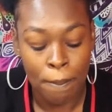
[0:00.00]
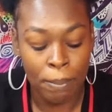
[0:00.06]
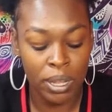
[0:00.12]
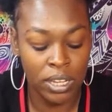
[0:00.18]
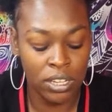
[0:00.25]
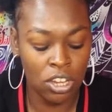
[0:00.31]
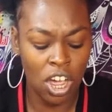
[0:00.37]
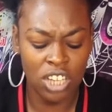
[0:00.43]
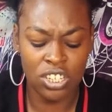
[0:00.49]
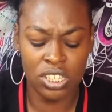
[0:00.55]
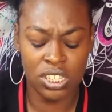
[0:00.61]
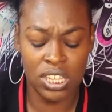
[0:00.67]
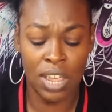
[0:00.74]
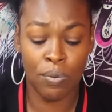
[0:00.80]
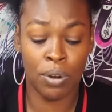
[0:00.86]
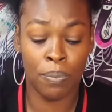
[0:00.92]
But y'all
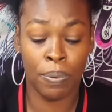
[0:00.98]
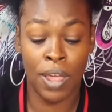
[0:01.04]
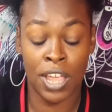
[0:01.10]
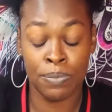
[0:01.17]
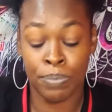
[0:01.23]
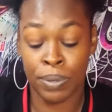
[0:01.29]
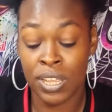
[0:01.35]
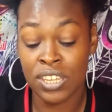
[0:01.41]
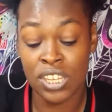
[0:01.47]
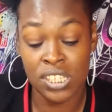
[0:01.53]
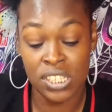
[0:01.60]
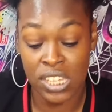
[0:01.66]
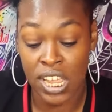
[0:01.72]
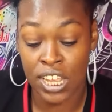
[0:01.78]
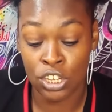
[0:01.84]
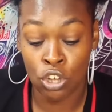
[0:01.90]
just take what applause. But it's
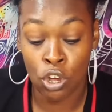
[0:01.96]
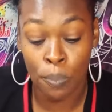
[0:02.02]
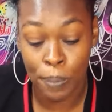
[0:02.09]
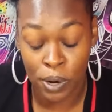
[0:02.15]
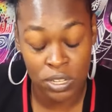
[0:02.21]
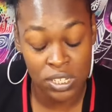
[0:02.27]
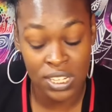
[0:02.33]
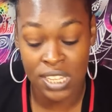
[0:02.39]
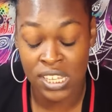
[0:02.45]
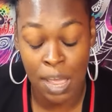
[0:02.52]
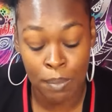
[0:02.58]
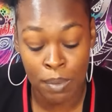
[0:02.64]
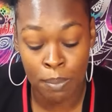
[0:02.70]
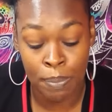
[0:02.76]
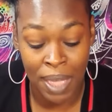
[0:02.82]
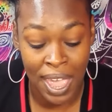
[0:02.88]
just saying your person that's
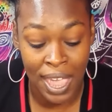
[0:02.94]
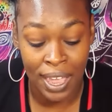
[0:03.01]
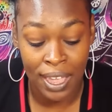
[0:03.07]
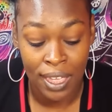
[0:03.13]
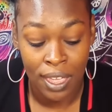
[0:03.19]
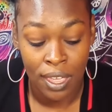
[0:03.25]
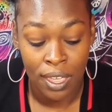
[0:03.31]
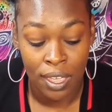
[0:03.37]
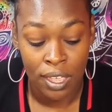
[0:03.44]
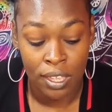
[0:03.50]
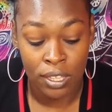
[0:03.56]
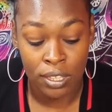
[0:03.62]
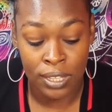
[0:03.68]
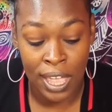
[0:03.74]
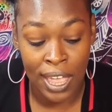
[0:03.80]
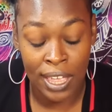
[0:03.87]
coming back
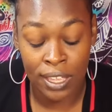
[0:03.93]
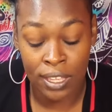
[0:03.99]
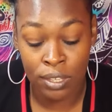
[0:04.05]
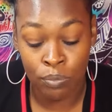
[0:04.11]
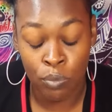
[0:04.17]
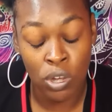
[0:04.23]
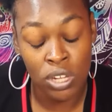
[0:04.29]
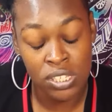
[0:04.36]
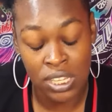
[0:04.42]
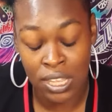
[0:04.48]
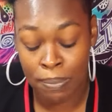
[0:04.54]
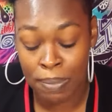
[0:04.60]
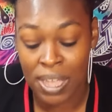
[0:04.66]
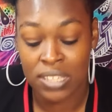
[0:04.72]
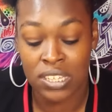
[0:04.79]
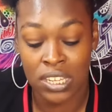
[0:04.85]
that wants to
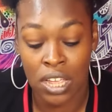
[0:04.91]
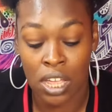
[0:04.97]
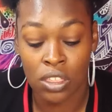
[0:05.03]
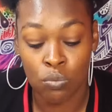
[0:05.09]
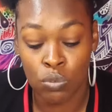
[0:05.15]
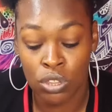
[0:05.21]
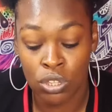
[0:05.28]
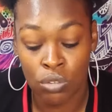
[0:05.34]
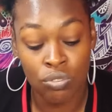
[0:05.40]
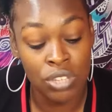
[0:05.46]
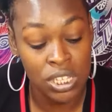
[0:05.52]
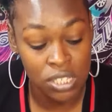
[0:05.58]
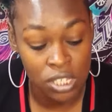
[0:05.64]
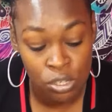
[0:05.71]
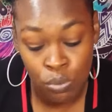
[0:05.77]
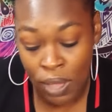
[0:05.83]
get back together with you,
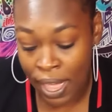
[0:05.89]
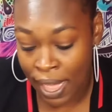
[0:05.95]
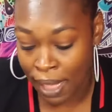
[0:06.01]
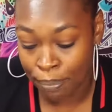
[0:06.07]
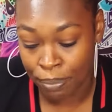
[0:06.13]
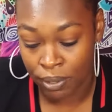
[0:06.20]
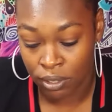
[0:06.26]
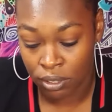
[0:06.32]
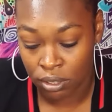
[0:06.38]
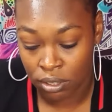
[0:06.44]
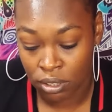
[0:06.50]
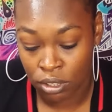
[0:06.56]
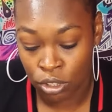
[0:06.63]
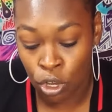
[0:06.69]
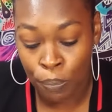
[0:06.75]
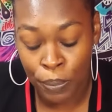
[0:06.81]
this is what happened.
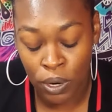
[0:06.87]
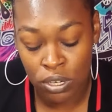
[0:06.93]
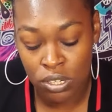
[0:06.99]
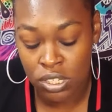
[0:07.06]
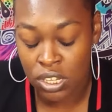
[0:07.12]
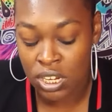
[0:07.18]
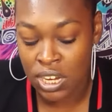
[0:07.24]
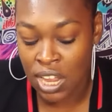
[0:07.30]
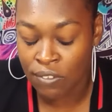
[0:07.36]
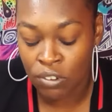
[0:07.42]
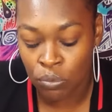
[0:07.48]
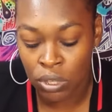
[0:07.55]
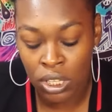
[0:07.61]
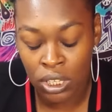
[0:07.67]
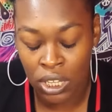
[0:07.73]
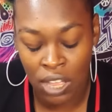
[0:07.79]
Your person never
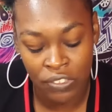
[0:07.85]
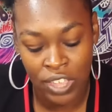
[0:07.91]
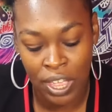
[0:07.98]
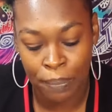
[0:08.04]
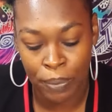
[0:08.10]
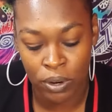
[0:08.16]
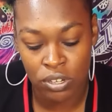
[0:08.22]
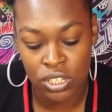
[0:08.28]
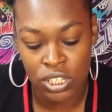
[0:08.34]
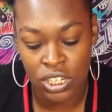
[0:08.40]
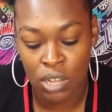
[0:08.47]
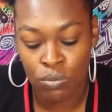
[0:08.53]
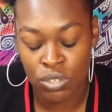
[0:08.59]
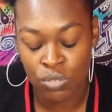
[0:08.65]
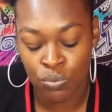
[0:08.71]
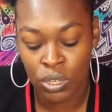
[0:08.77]
really loved that person.
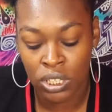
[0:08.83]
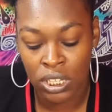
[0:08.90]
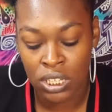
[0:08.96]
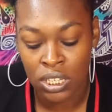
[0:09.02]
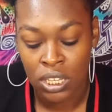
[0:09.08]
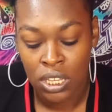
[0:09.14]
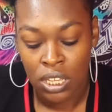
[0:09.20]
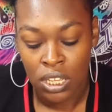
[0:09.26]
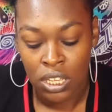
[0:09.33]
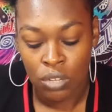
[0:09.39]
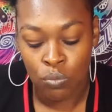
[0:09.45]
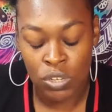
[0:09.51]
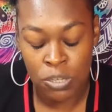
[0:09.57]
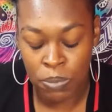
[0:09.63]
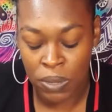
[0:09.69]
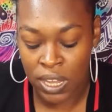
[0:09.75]
It was really
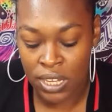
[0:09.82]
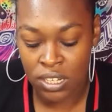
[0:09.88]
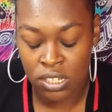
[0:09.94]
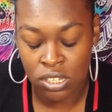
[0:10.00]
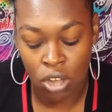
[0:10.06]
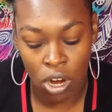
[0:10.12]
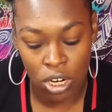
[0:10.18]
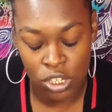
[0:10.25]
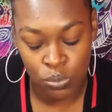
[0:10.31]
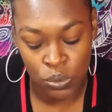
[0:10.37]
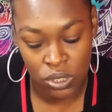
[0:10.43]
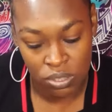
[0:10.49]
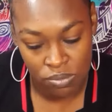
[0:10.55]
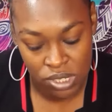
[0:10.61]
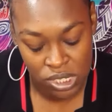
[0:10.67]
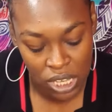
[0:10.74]
was being dishonest
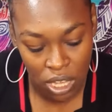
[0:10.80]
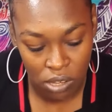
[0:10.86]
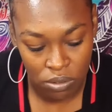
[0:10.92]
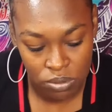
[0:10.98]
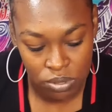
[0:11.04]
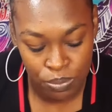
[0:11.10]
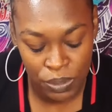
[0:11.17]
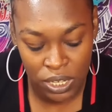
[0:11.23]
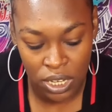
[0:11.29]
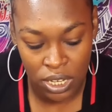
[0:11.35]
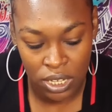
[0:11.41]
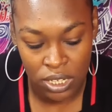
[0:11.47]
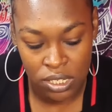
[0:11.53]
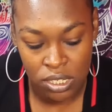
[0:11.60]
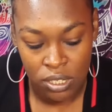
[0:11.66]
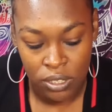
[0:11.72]
with themselves
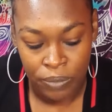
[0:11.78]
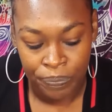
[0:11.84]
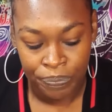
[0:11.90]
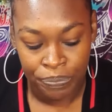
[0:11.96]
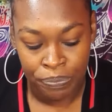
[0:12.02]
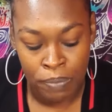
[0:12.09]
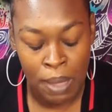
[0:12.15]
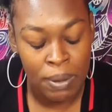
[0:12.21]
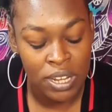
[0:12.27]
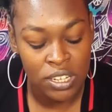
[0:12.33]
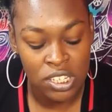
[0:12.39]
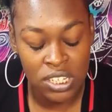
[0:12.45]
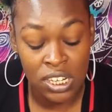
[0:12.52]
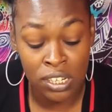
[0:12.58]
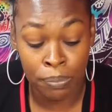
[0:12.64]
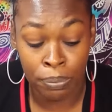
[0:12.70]
because Maybe they
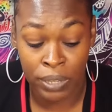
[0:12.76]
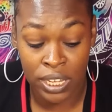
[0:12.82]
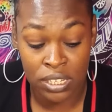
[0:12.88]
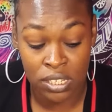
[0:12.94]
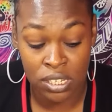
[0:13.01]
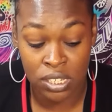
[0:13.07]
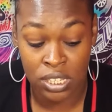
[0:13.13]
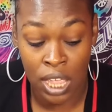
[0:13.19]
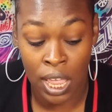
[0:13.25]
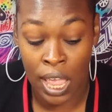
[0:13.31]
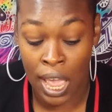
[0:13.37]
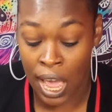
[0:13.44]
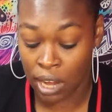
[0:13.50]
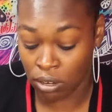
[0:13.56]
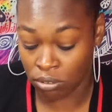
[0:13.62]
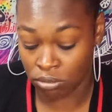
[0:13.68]
just needed a place to stay.
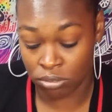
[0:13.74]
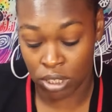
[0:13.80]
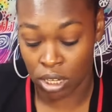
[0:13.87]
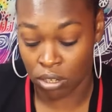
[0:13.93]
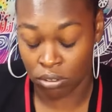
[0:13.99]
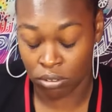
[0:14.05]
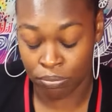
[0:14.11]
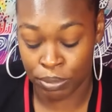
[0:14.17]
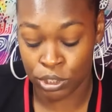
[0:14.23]
I don't know.